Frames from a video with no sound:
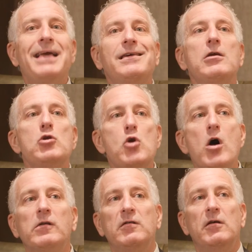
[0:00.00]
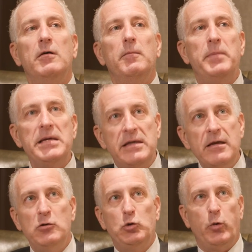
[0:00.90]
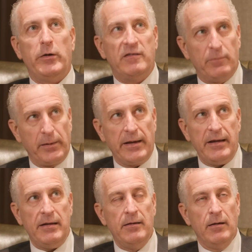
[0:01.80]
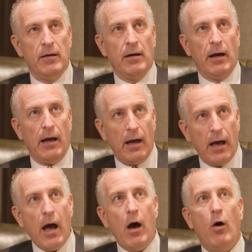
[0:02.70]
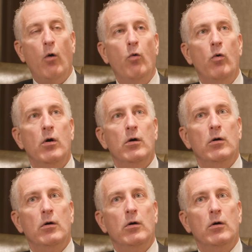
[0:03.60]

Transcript: I cannot begin to explain how